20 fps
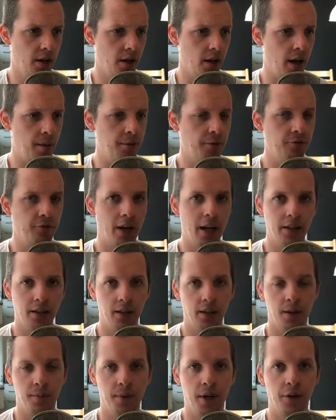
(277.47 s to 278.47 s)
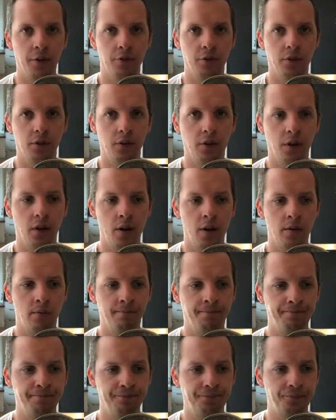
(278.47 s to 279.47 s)
I've been ranting about
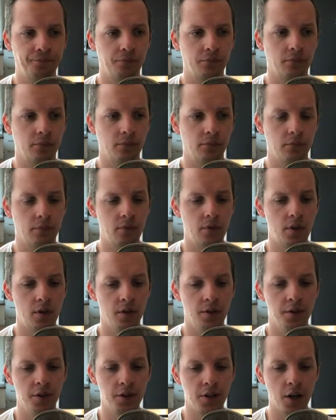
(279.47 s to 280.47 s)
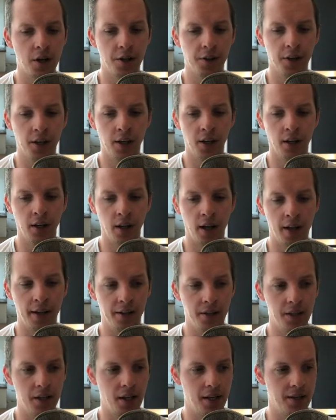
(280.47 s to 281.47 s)
styling
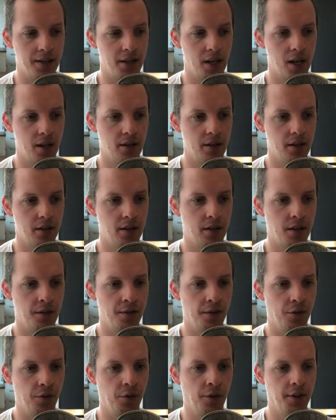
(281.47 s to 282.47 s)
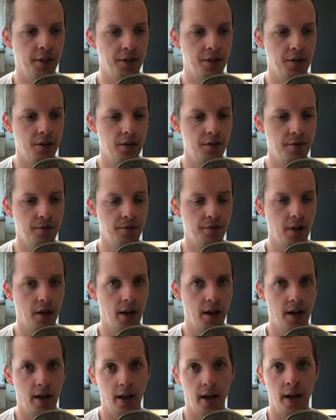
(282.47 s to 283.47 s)
and CSS and all this stuff,
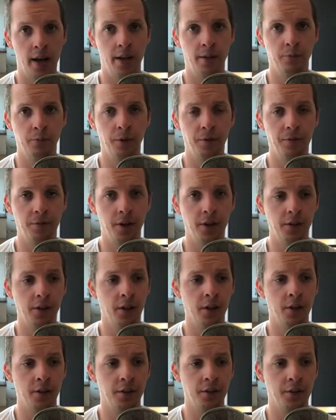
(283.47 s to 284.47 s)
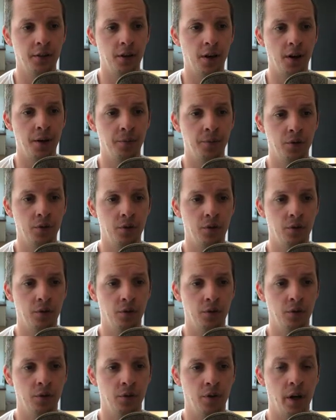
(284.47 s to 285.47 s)
and we finally got the time
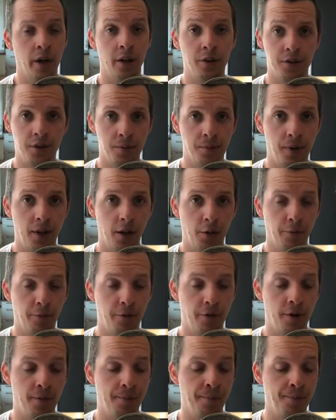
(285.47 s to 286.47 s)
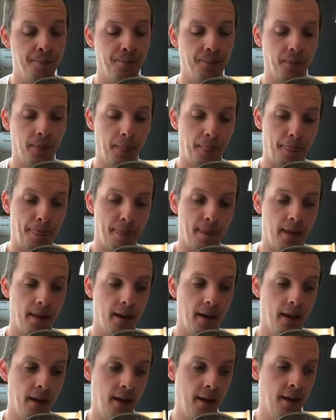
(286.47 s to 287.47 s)
to. I got some help from
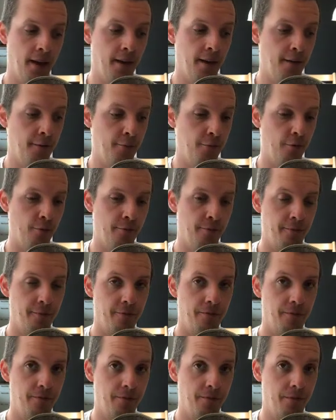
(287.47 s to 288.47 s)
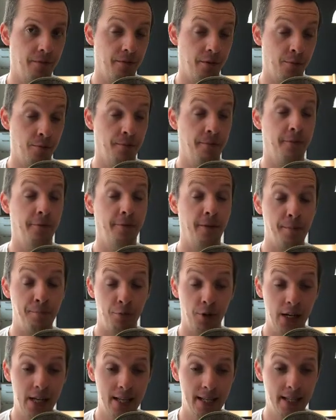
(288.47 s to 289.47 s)

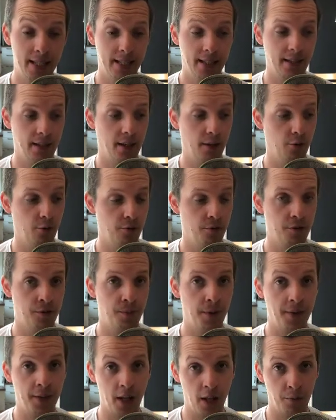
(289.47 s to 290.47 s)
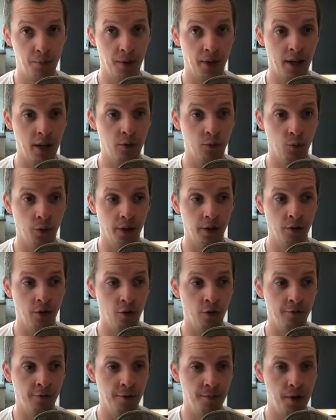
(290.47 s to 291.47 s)
Fabrice, who's been helping out with
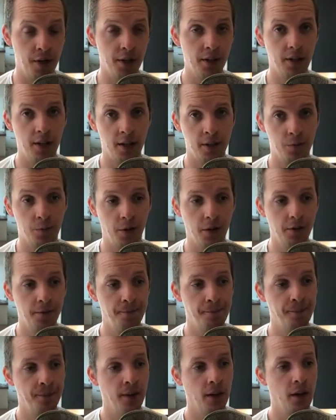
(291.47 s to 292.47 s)
Overmind as well,